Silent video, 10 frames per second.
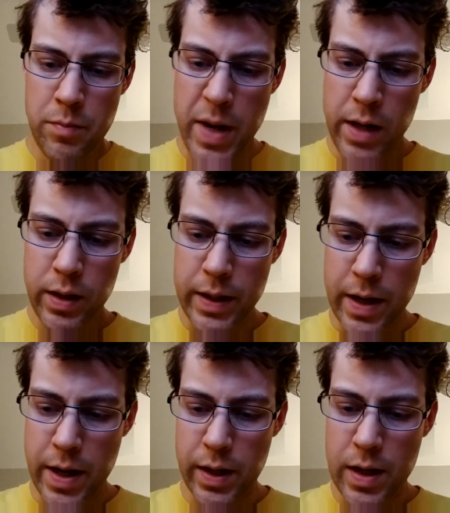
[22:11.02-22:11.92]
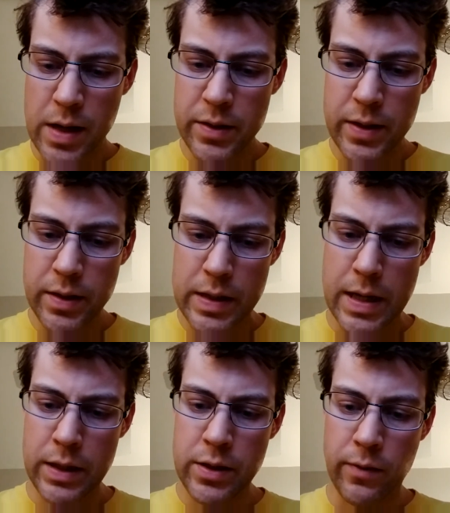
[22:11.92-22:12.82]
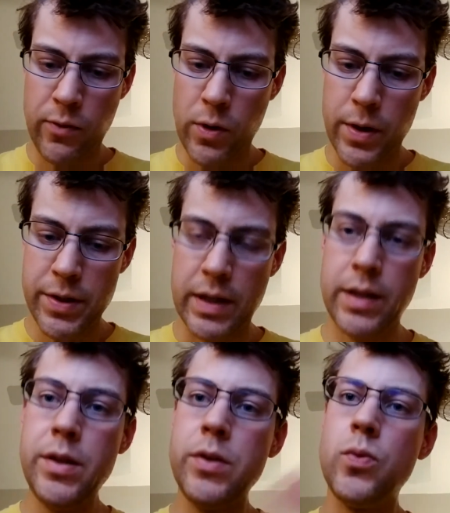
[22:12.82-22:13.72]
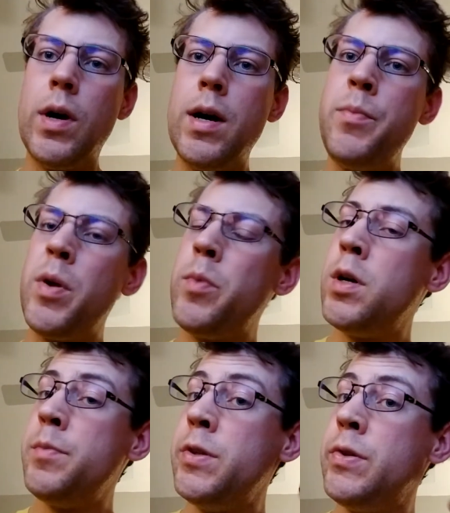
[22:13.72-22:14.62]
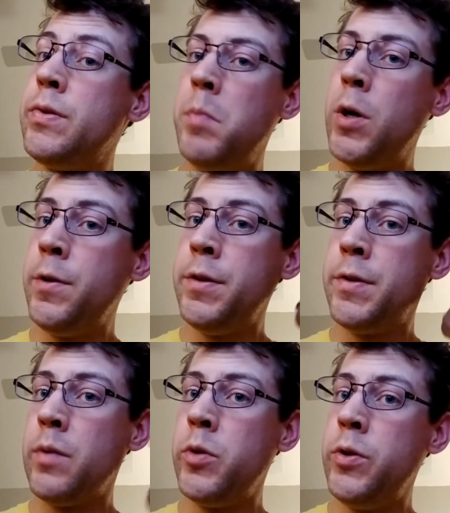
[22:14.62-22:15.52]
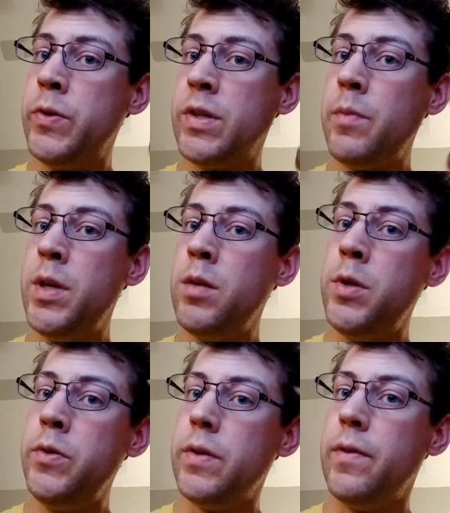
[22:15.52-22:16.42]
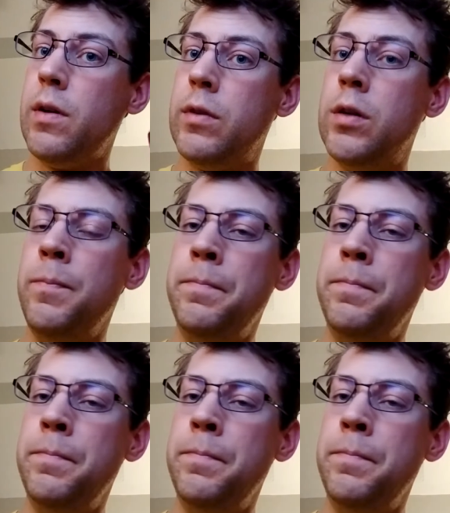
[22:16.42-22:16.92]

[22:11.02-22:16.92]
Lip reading: Malachi, God says he hates divorce, and this is why my mom is married to someone who's semi-abusive of her.